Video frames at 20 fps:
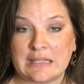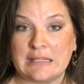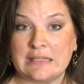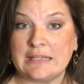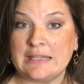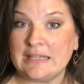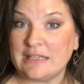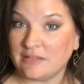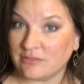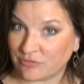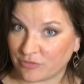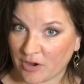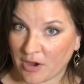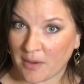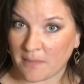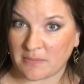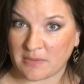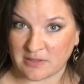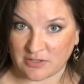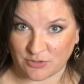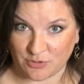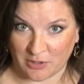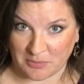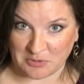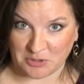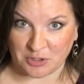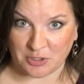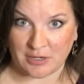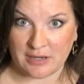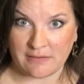glean from the
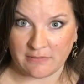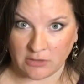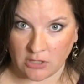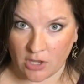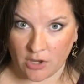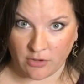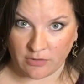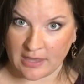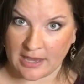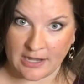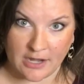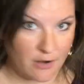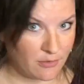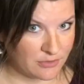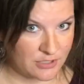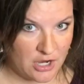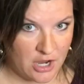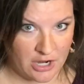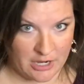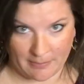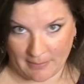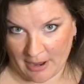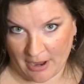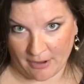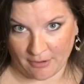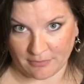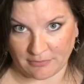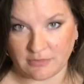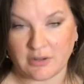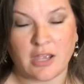scripture, even though they don't talk
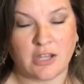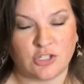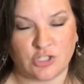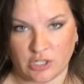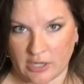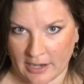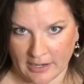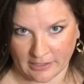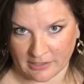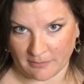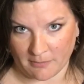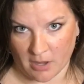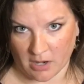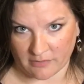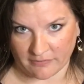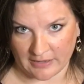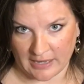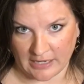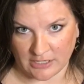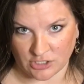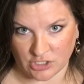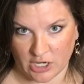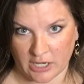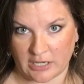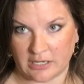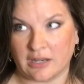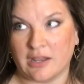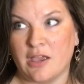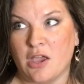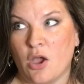about genetically
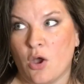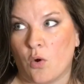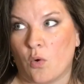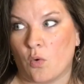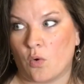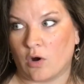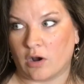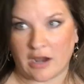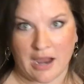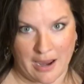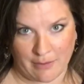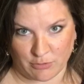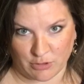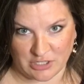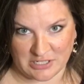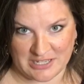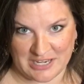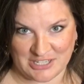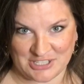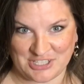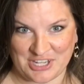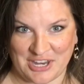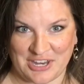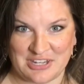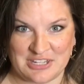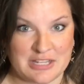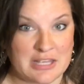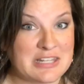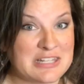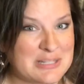modification or
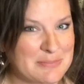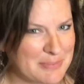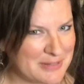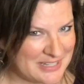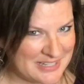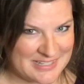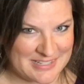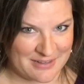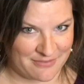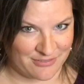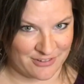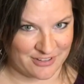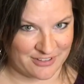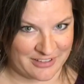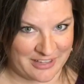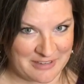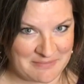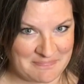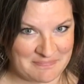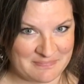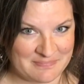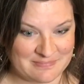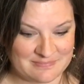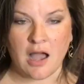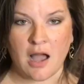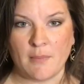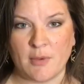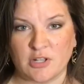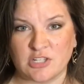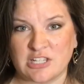hybridization specifically.
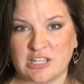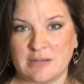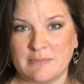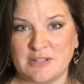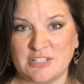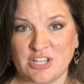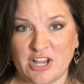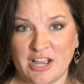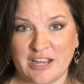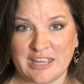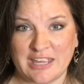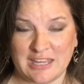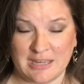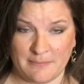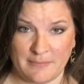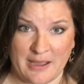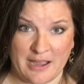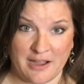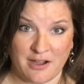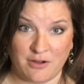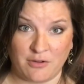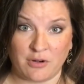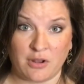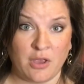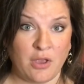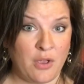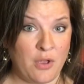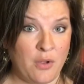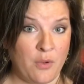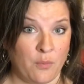I'm also gonna be talking about
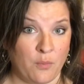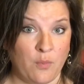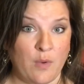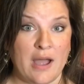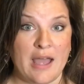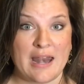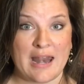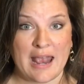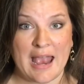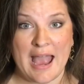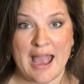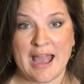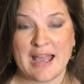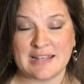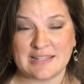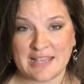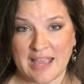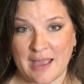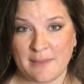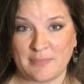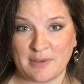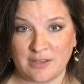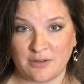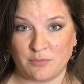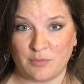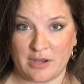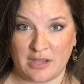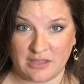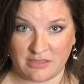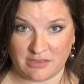what has happened
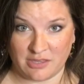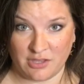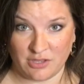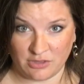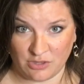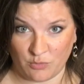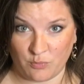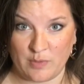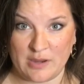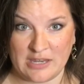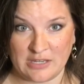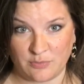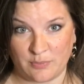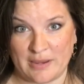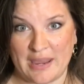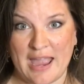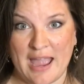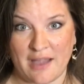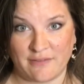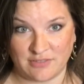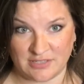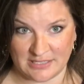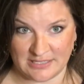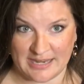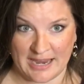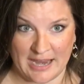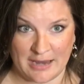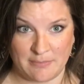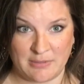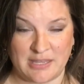with the wheat we have
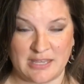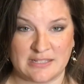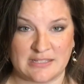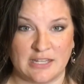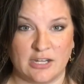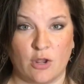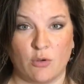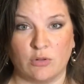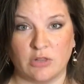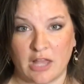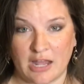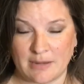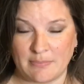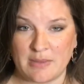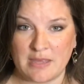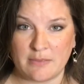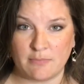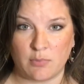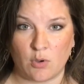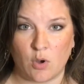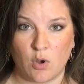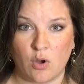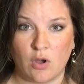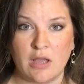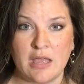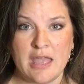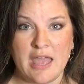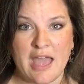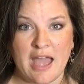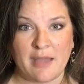today, because I know a lot of people
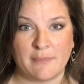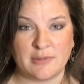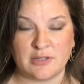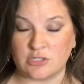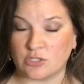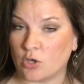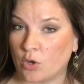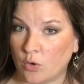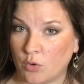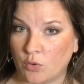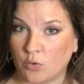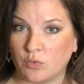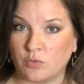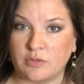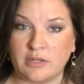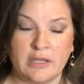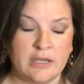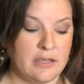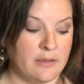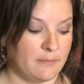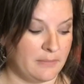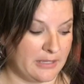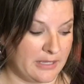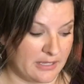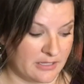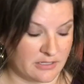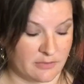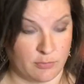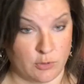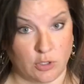have been told,
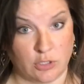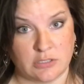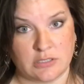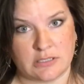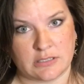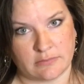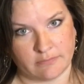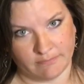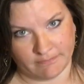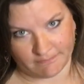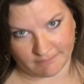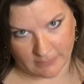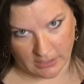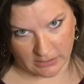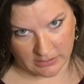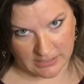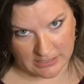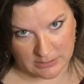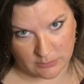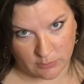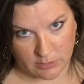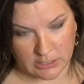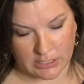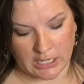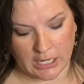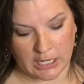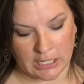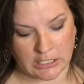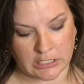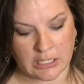because of books like this one
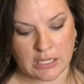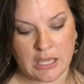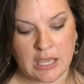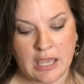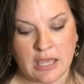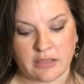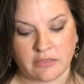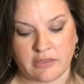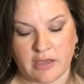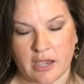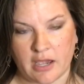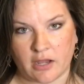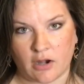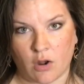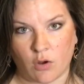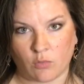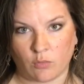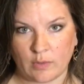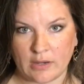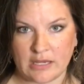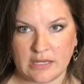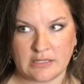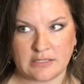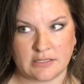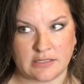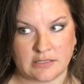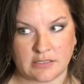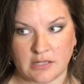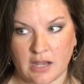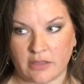again, that our wheat
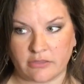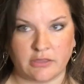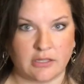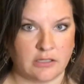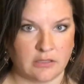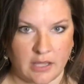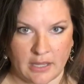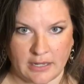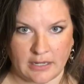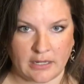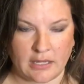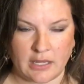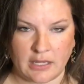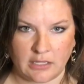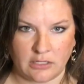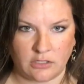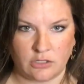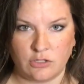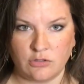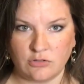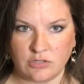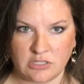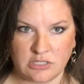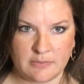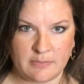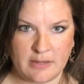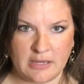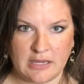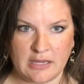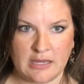is nothing like it used to
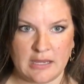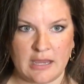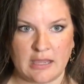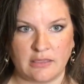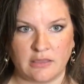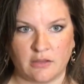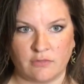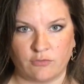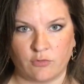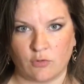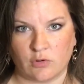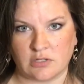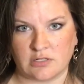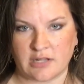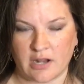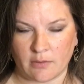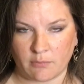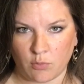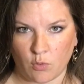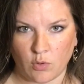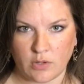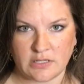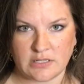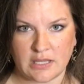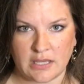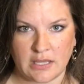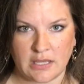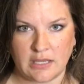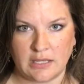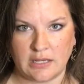be, and therefore it's now
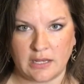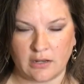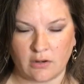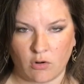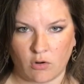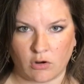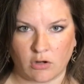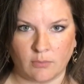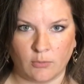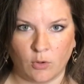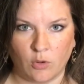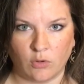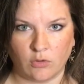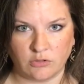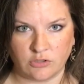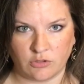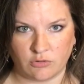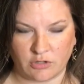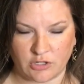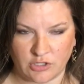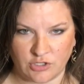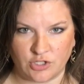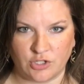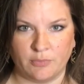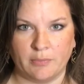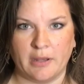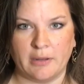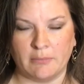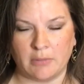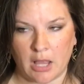poison and horrible, don't
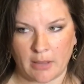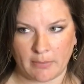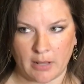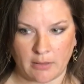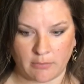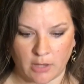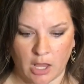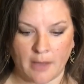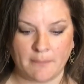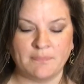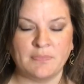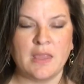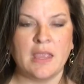consume it, blah, blah, blah.